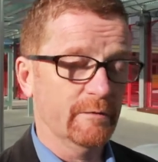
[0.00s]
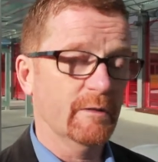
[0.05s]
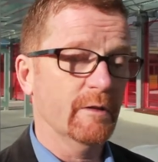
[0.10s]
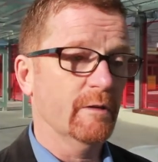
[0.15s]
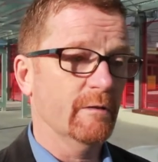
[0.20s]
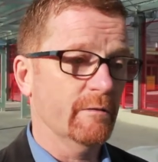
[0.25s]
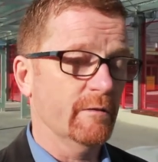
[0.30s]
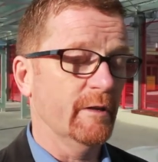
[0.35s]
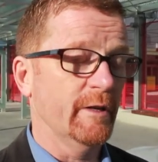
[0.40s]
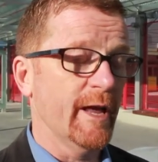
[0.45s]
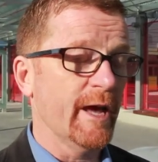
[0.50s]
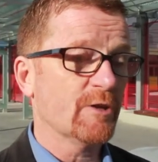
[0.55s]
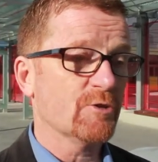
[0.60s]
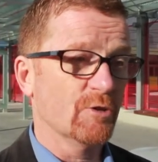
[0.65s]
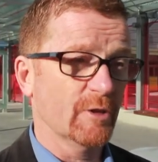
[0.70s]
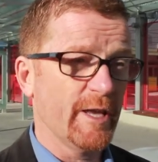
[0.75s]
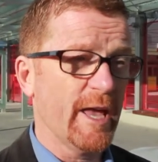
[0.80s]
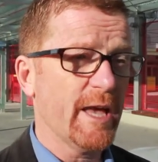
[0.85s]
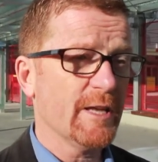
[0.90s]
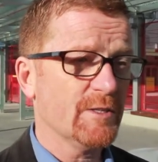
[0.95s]
the, the
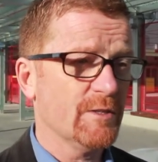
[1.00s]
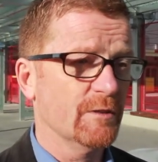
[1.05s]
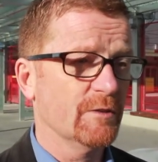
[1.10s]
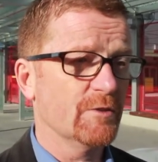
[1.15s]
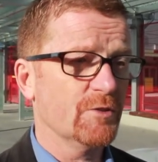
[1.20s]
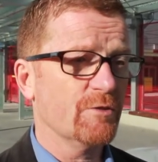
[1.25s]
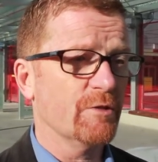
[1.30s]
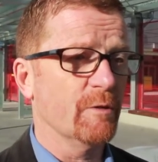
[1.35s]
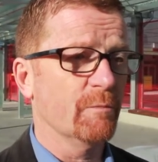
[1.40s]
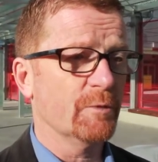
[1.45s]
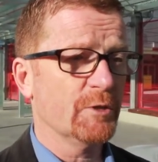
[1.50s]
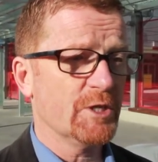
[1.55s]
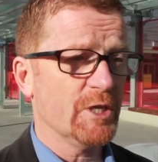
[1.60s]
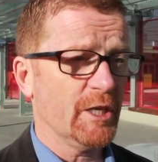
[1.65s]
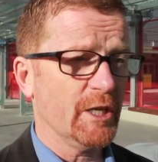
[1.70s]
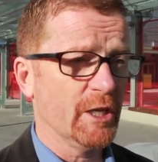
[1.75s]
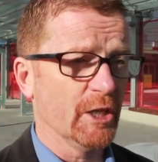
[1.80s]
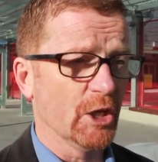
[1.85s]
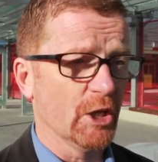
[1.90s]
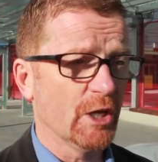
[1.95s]
natural gas industry in
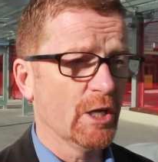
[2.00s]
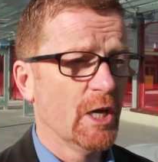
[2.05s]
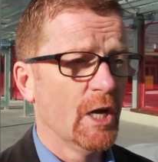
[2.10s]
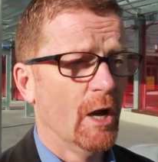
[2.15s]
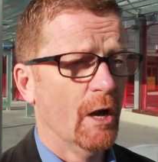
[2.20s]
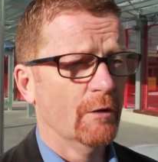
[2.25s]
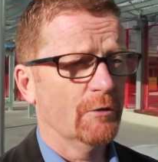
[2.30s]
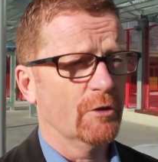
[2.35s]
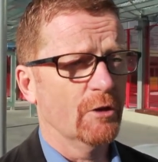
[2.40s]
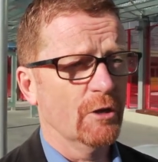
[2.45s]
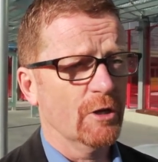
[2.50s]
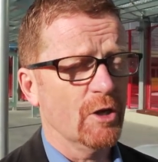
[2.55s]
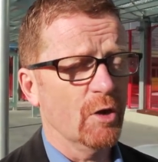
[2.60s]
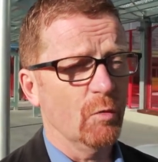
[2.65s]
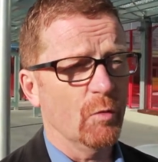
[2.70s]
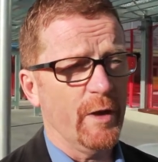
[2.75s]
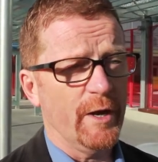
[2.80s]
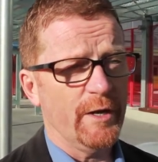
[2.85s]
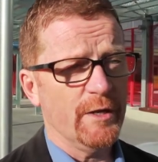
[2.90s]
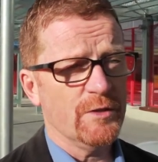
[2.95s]
particular to look
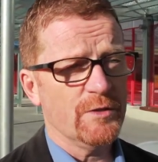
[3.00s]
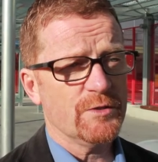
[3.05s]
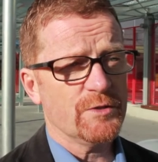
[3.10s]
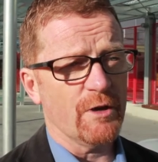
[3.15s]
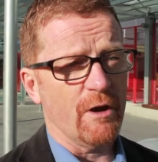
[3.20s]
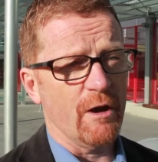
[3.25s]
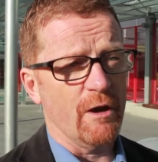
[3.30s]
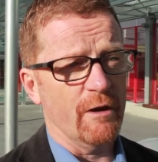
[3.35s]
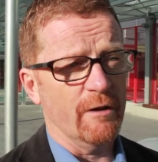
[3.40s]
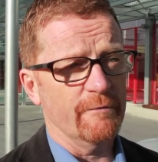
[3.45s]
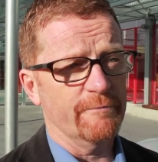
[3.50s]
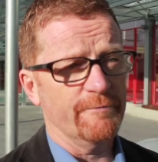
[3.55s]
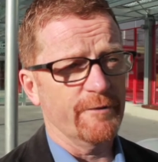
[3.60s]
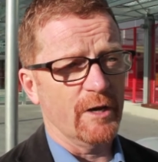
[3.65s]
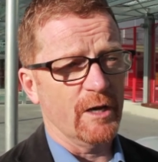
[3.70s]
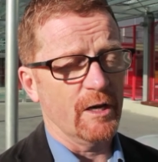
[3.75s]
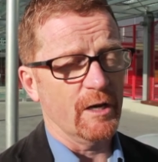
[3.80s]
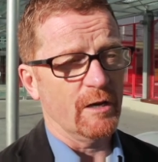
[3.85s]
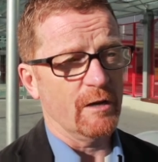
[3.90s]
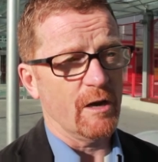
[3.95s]
at ways of,
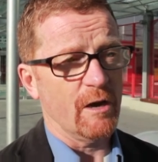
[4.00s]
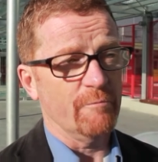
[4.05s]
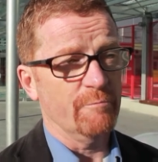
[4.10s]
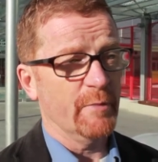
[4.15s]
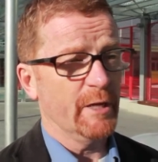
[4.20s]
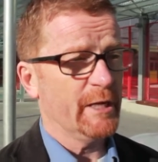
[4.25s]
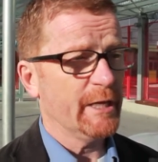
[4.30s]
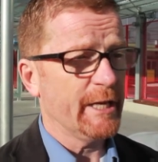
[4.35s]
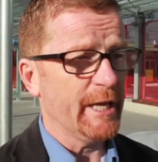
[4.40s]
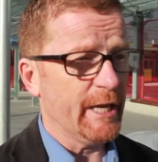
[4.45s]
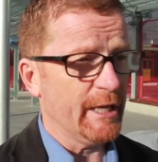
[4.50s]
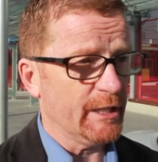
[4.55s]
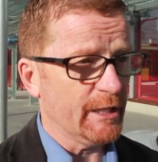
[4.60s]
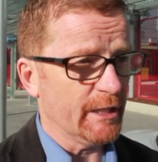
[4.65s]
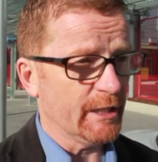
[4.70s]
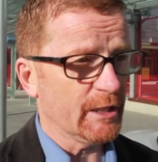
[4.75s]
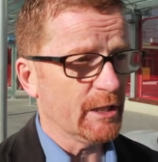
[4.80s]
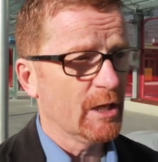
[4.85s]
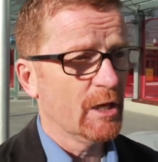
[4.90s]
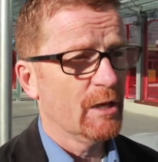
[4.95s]
uh, of
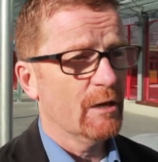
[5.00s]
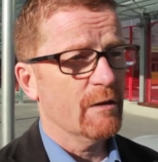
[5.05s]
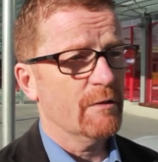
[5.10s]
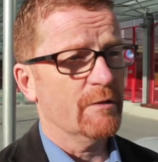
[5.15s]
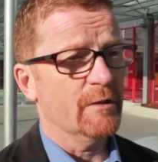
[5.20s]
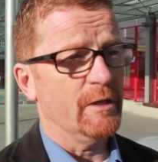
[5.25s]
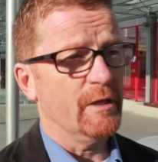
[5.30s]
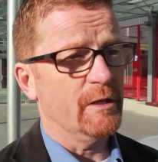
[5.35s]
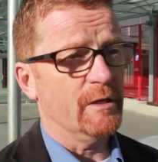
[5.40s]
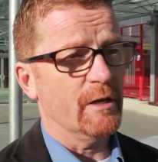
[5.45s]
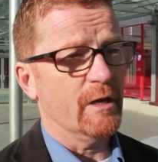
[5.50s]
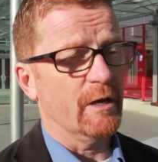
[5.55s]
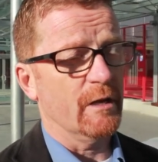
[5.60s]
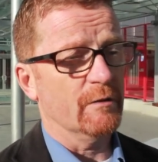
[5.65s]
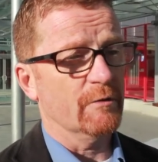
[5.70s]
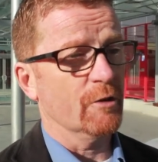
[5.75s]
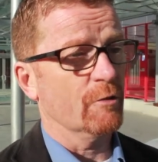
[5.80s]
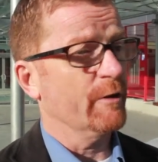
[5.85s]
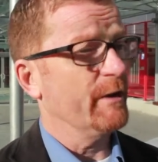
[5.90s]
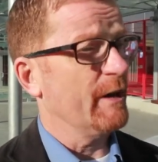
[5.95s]
mitigating The,
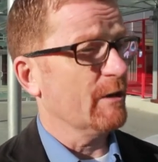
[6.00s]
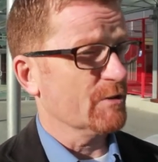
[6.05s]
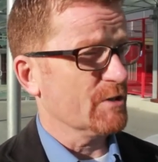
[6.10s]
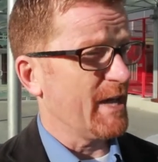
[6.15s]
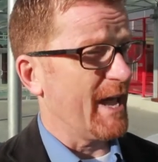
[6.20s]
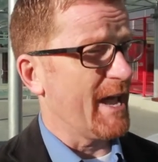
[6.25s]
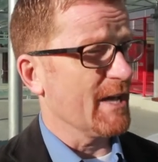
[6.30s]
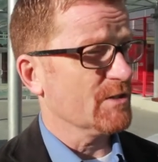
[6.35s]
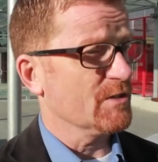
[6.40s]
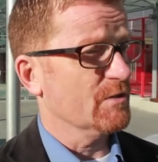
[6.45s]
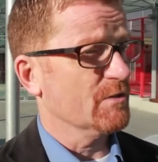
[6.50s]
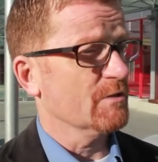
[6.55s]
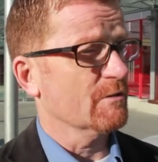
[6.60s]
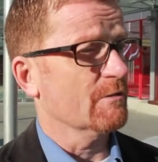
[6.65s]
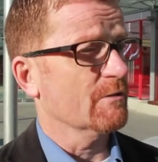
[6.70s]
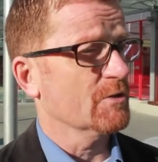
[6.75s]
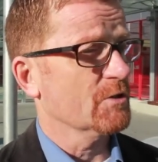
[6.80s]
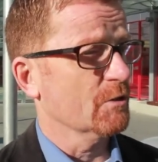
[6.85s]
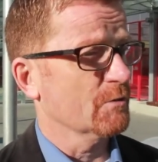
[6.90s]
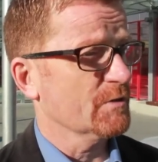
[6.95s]
uh, the greenhouse gases that
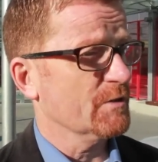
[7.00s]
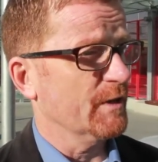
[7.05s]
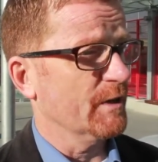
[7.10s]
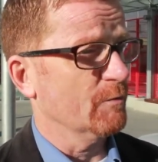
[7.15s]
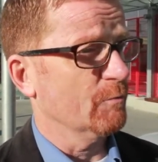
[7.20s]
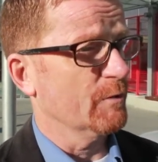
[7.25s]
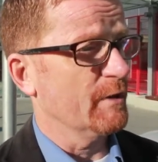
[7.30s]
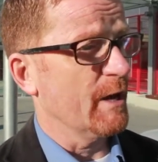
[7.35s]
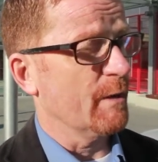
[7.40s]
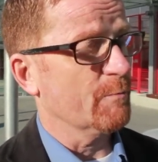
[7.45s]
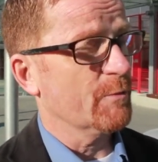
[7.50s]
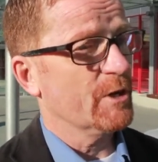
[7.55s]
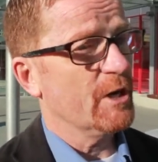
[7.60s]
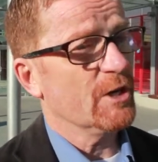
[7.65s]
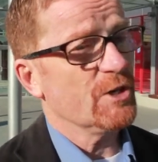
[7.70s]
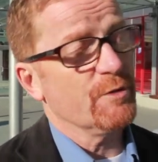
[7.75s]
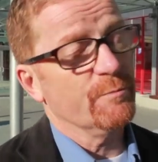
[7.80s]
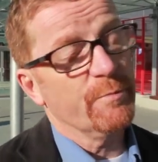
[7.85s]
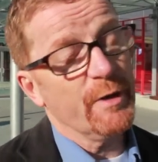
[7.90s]
are associated with that production.